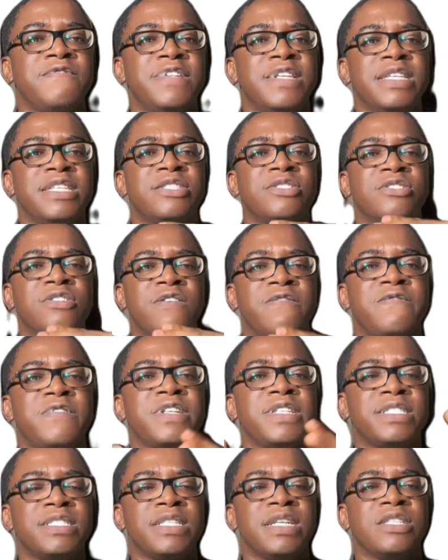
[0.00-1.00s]
the
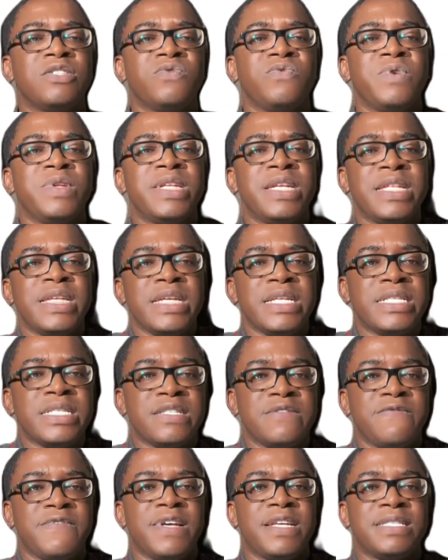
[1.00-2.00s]
sovereign state within its
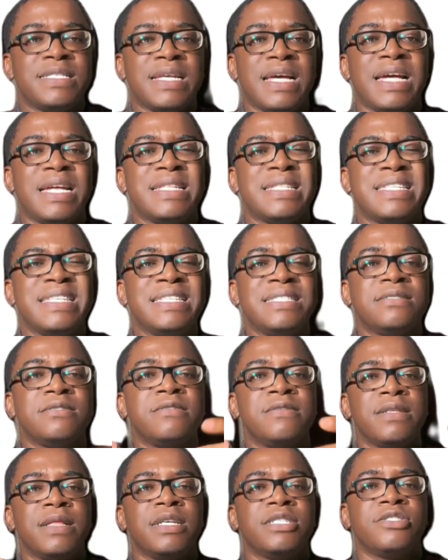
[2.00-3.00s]
spheres and its
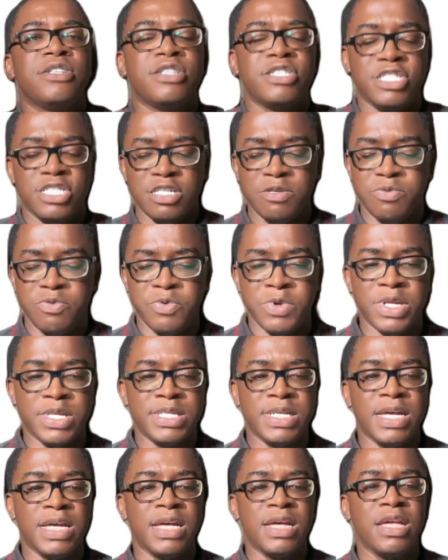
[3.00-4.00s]
relationship
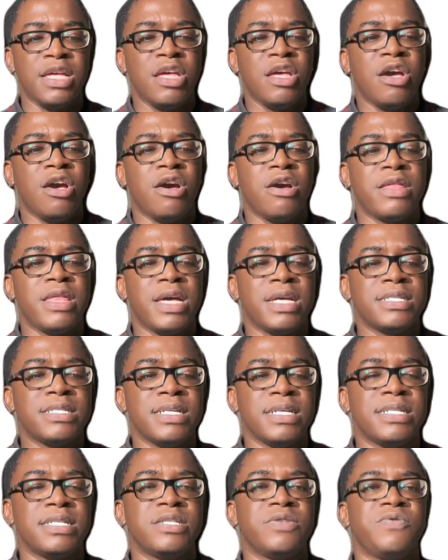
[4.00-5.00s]
with other
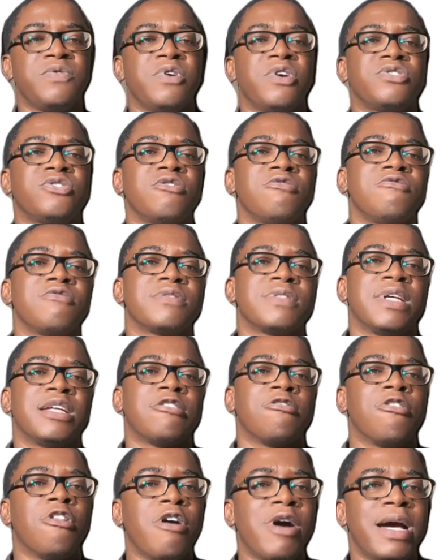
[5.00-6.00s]
states. We also looked
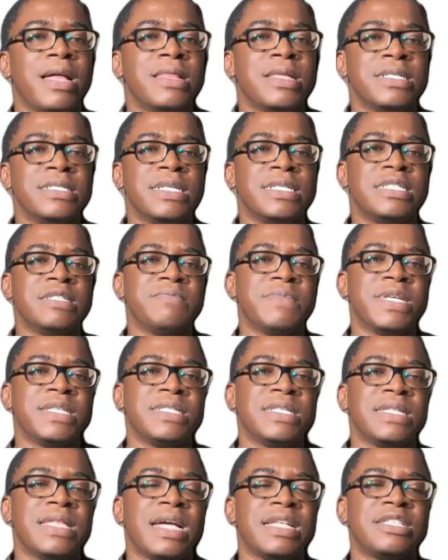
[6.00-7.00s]
at law and
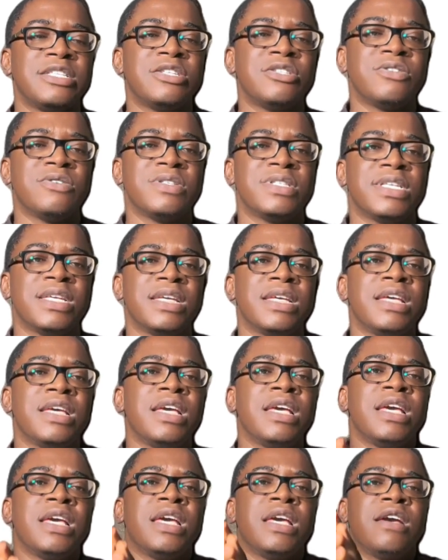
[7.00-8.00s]
legitimacy, that is to say,
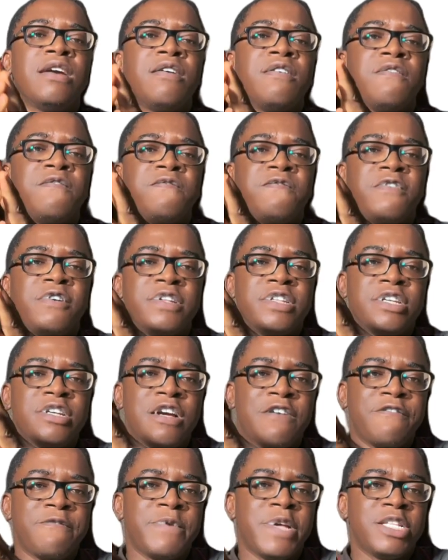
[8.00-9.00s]
for the
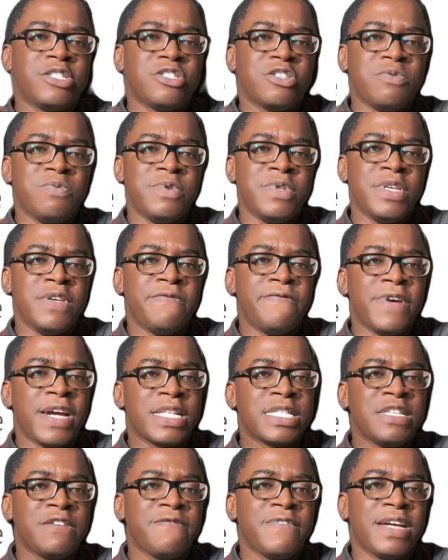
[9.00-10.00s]
government to be
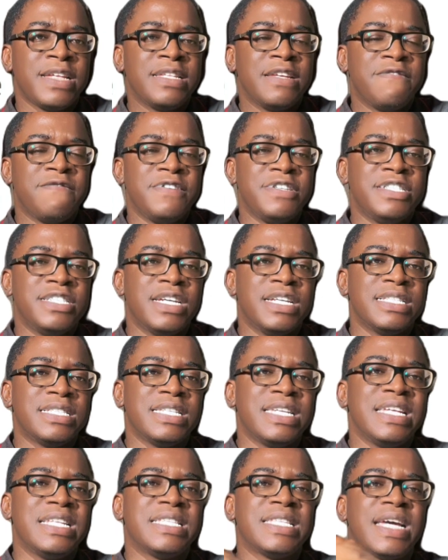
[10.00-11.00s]
effective and
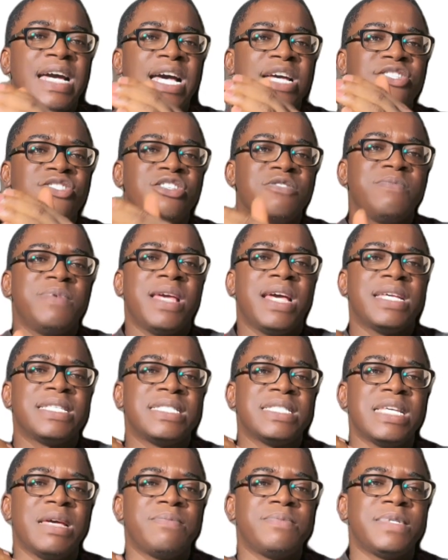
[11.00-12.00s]
efficient, it has to be
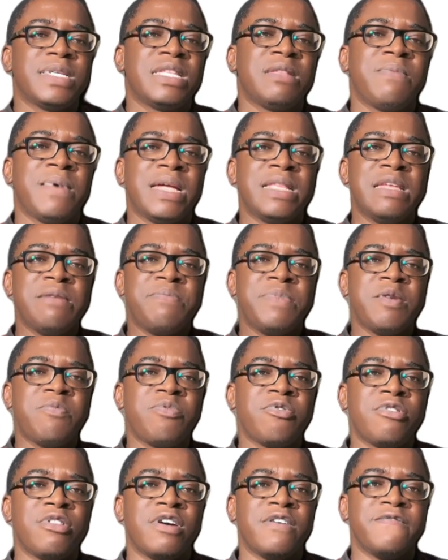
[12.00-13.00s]
accepted by the
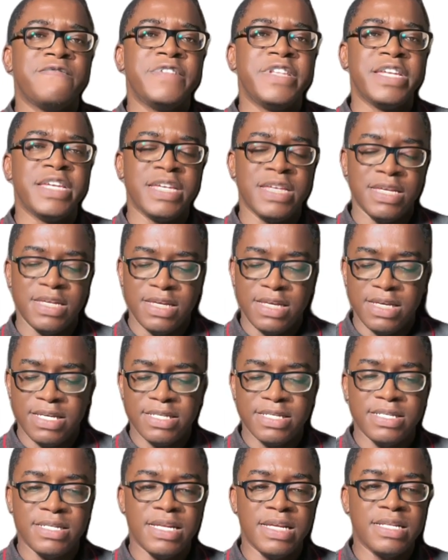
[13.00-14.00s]
people of the
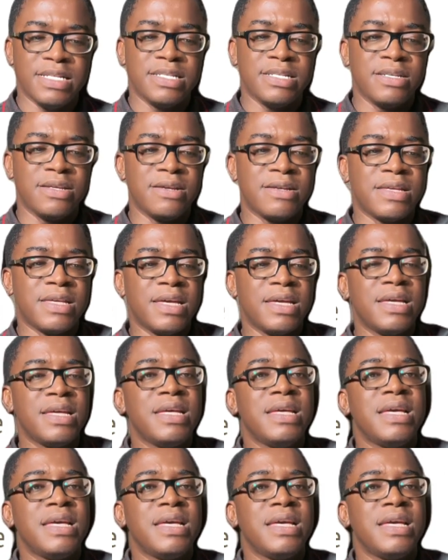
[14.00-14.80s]
state. Okay,